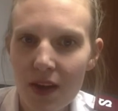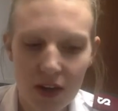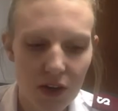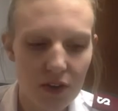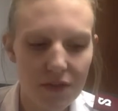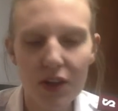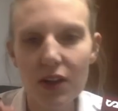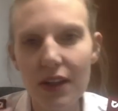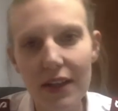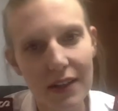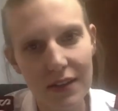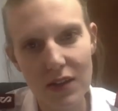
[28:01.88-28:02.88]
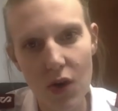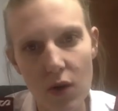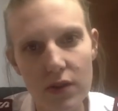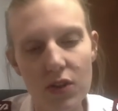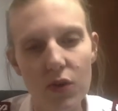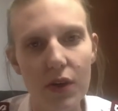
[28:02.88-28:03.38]
You know, if you're looking at this whole
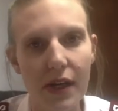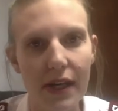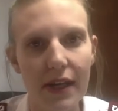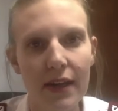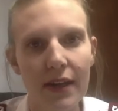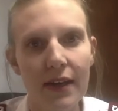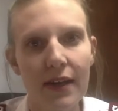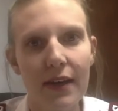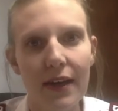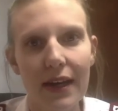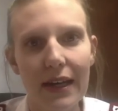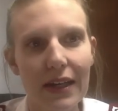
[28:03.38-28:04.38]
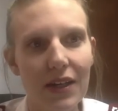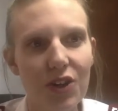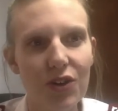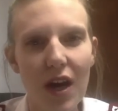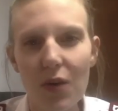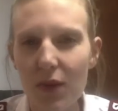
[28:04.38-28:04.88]
story and you're
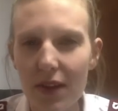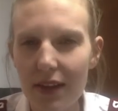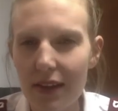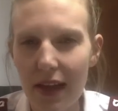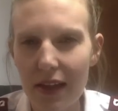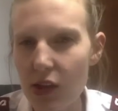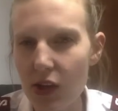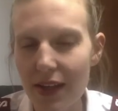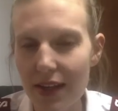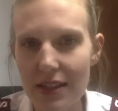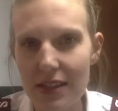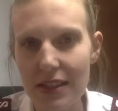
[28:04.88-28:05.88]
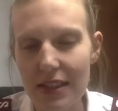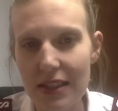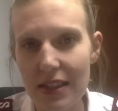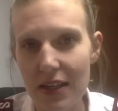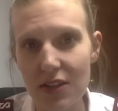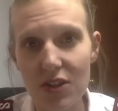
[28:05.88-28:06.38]
not really like looking into the
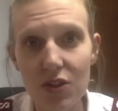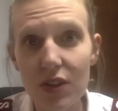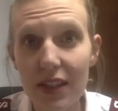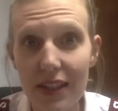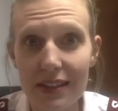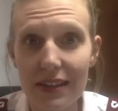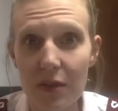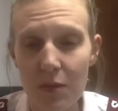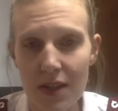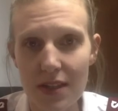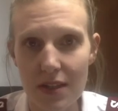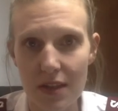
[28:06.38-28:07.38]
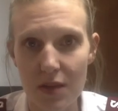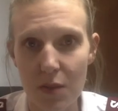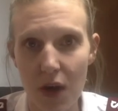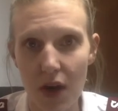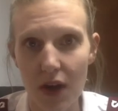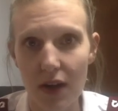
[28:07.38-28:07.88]
details, you could easily miss this
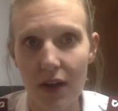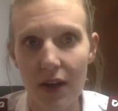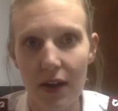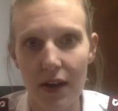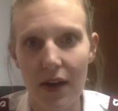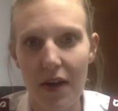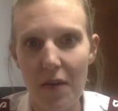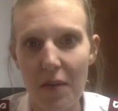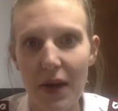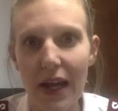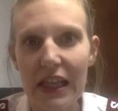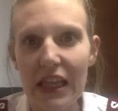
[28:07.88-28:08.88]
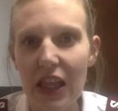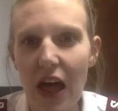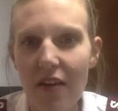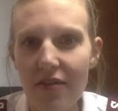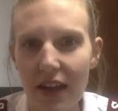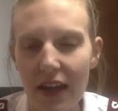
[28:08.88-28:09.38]
part. But I
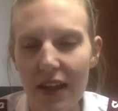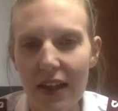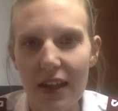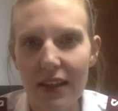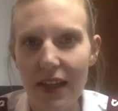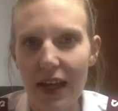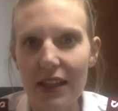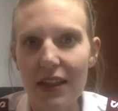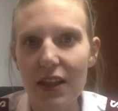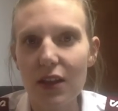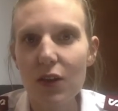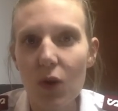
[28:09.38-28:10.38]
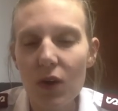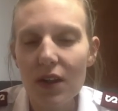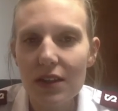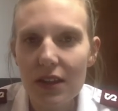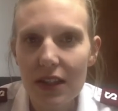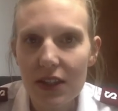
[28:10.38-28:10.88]
love it that the Lord
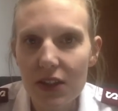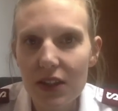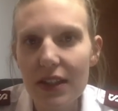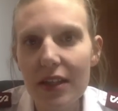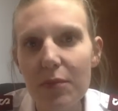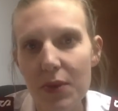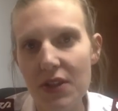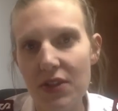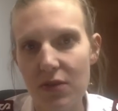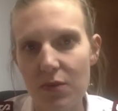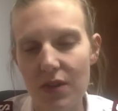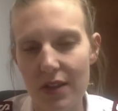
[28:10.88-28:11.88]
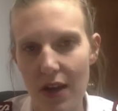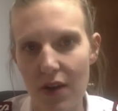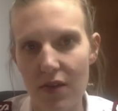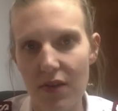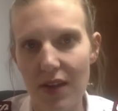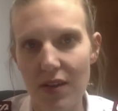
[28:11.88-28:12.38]
literally puts
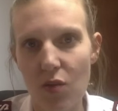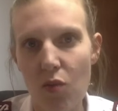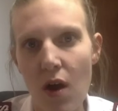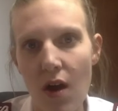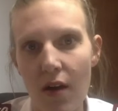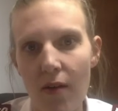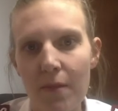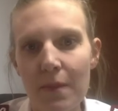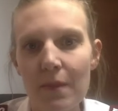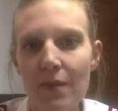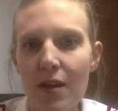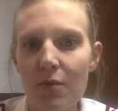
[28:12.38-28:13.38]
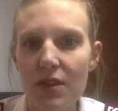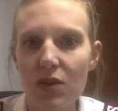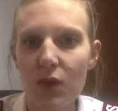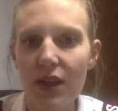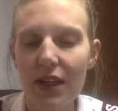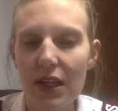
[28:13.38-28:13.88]
himself as a wall
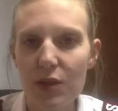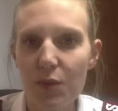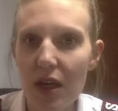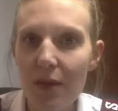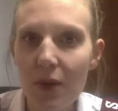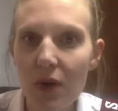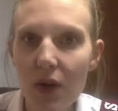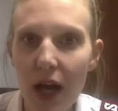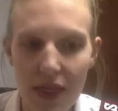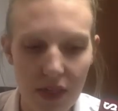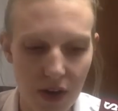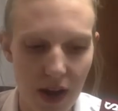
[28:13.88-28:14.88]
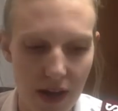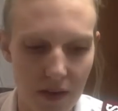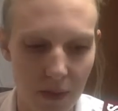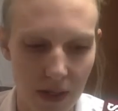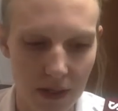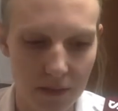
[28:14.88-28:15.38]
between his people and their
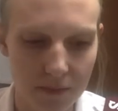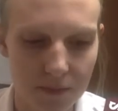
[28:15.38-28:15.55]
enemy.